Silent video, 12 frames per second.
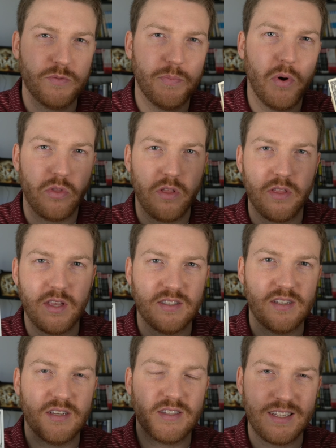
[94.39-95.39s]
both of these
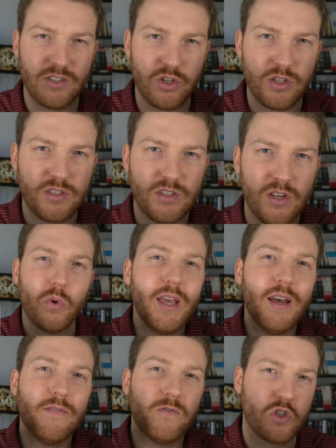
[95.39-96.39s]
decisions. We
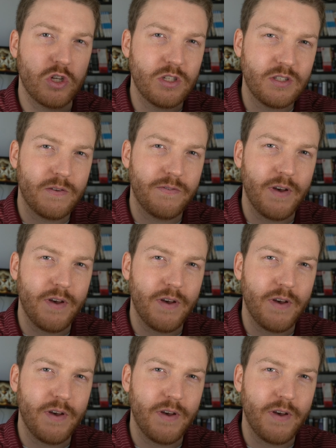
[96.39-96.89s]
have just